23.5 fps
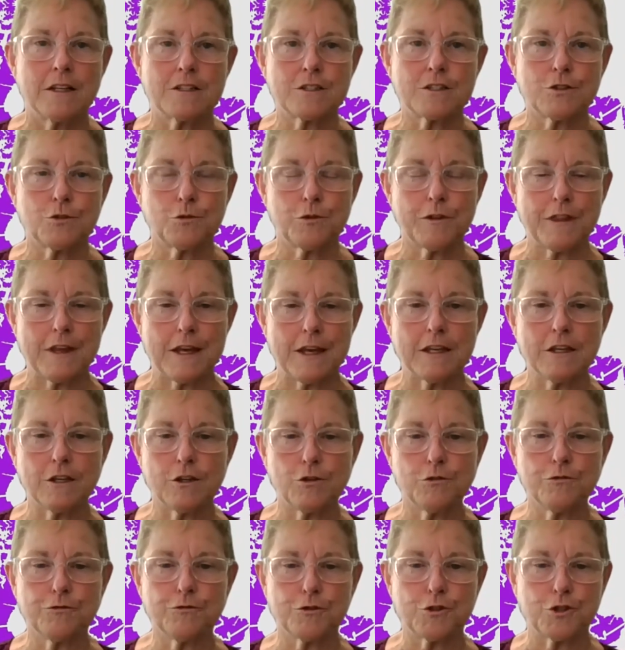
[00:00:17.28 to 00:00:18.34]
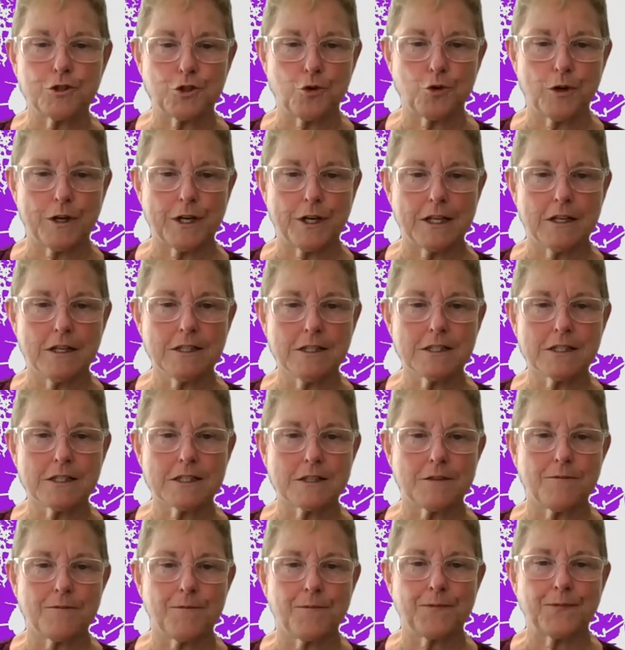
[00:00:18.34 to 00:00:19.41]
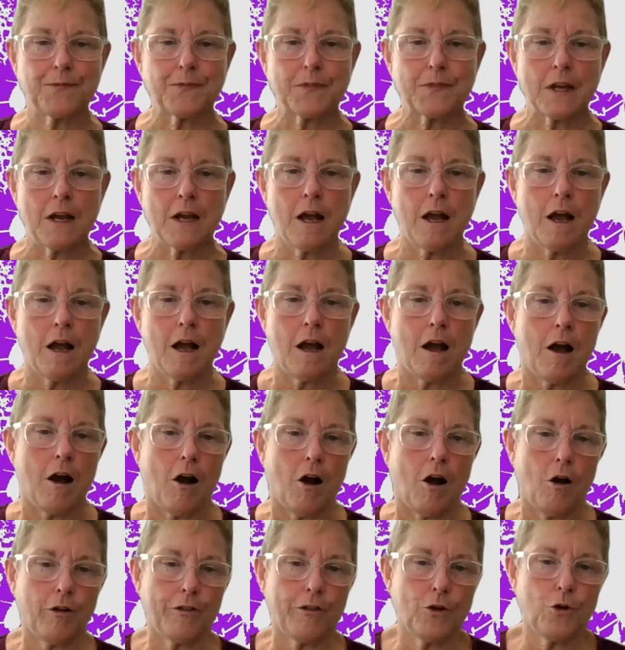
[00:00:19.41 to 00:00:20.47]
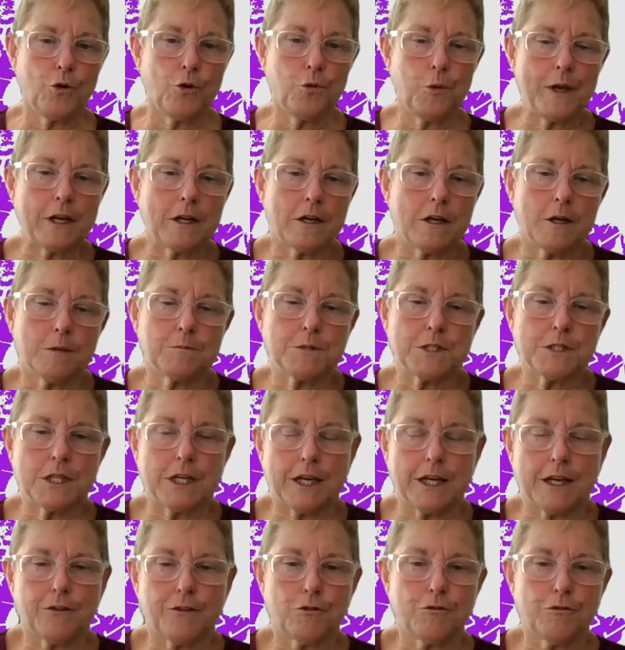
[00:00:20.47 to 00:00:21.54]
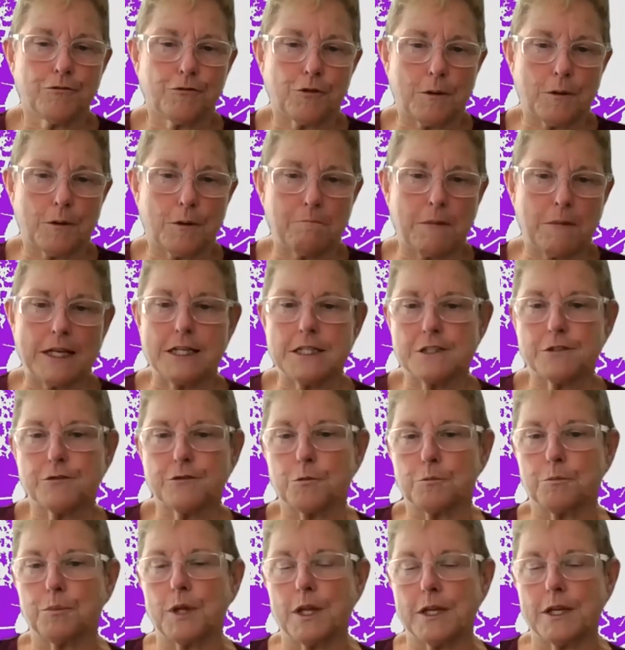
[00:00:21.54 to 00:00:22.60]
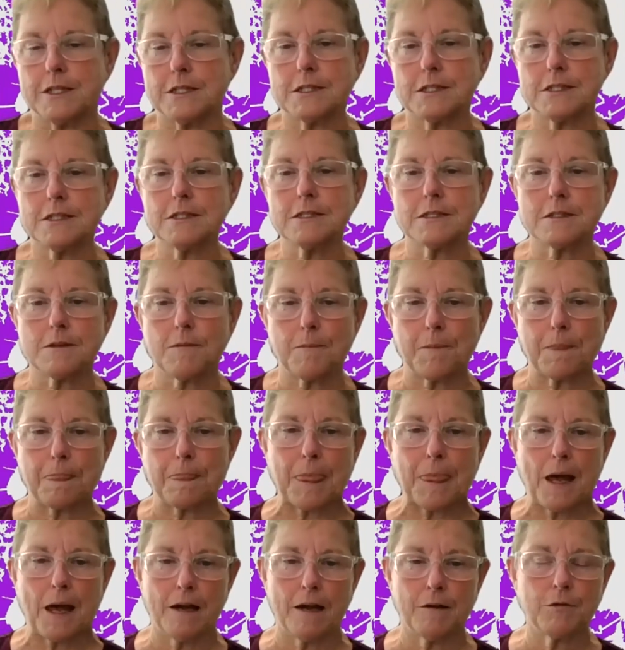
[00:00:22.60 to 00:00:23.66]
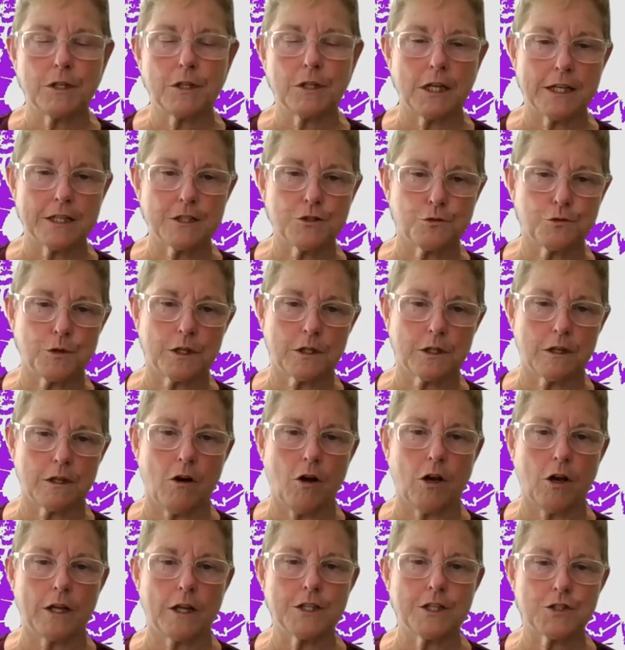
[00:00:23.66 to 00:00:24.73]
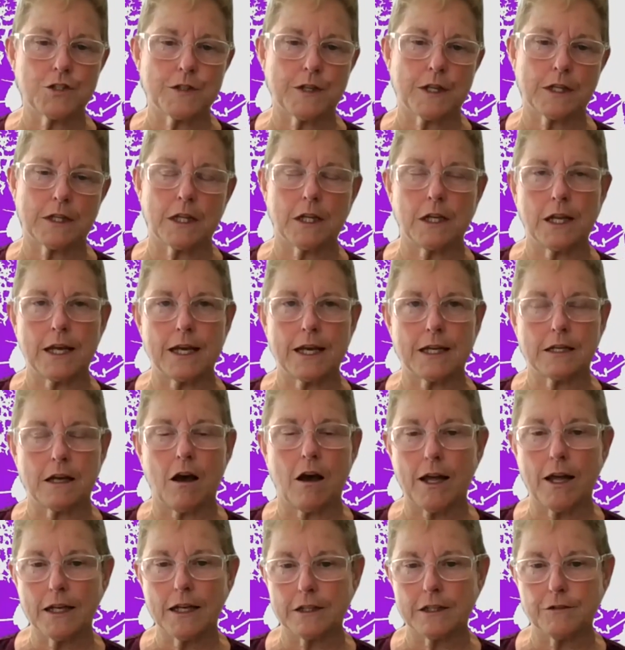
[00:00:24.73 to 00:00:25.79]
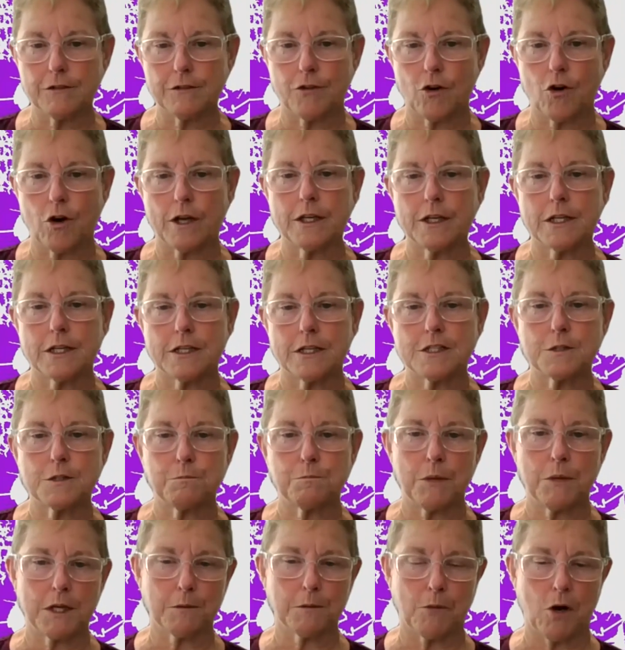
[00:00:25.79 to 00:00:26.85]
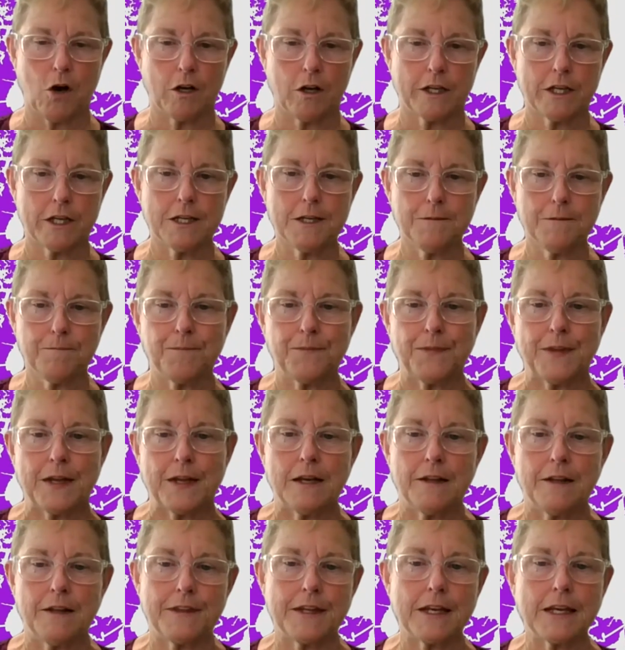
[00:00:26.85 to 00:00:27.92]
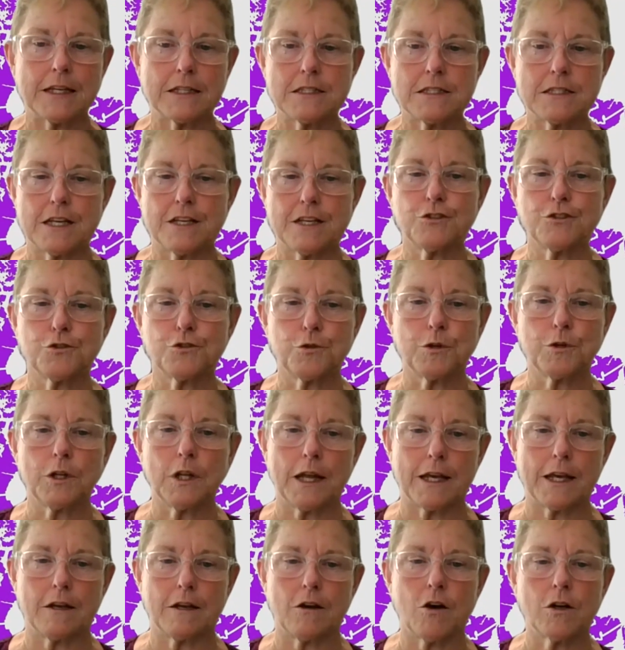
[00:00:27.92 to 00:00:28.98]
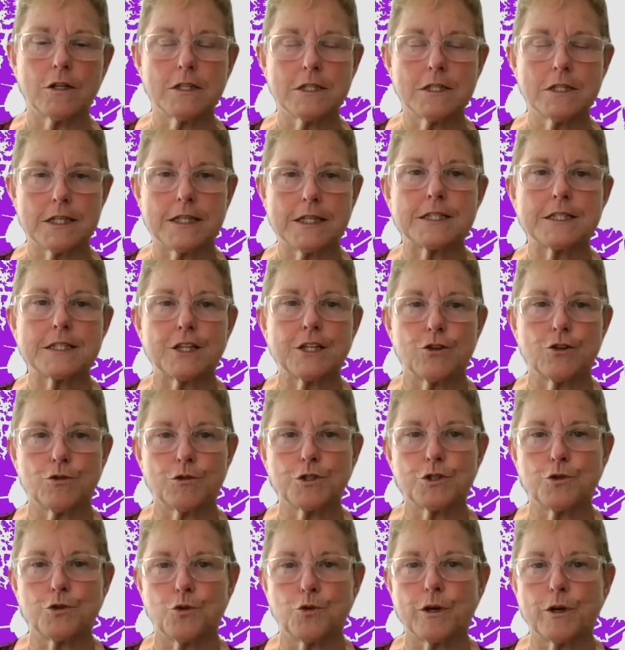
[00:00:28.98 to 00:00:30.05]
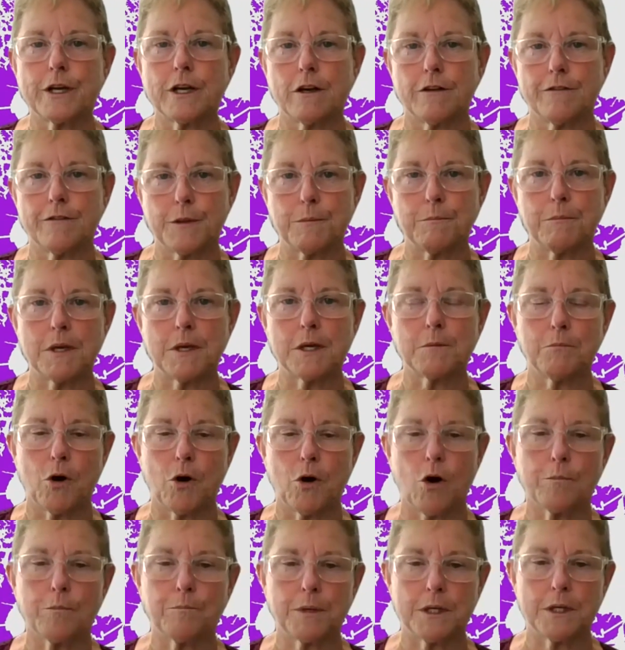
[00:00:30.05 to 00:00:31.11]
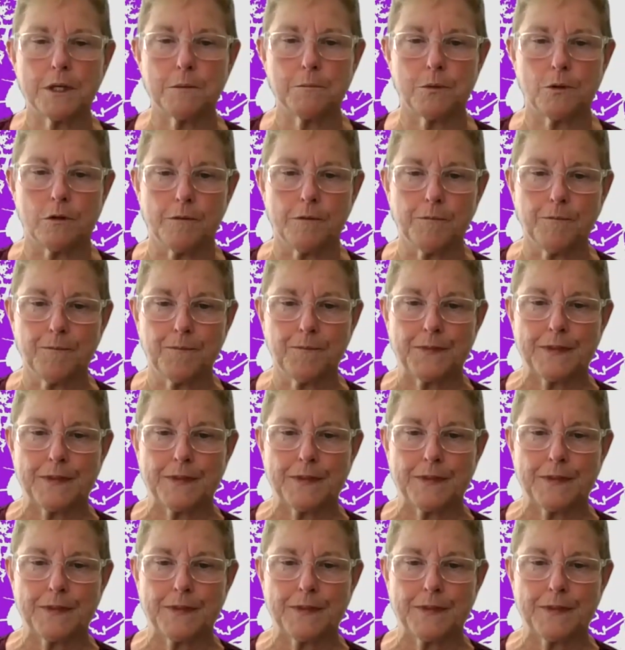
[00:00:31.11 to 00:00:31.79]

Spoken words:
So thank you for joining us. Although we come together from many different places, I would like to acknowledge that the land I live on is Mi'kmaq, the ancestral and unceded territory of the Mi'kmaq people.